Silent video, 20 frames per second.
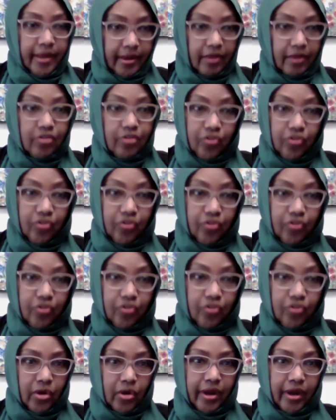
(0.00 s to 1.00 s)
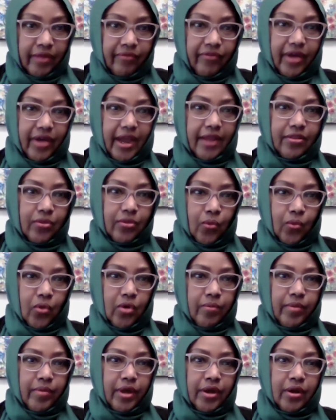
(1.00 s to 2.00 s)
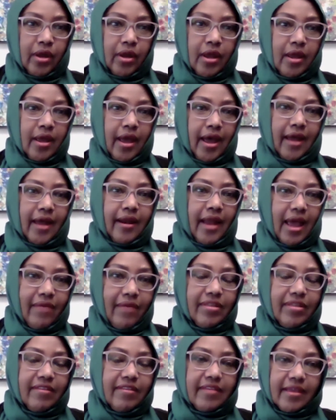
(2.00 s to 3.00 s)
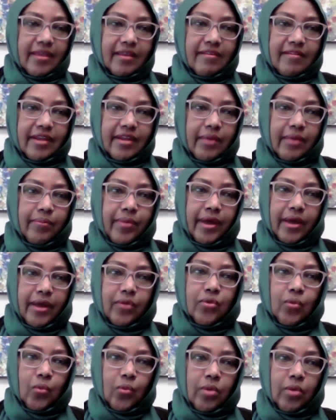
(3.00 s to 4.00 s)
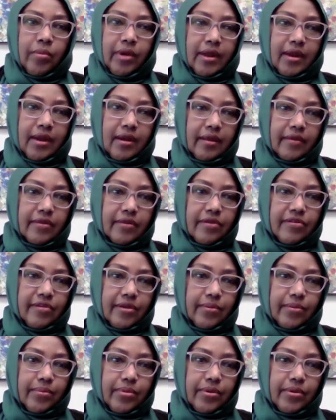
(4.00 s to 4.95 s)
shows or invite women and have a discussion about women and leadership.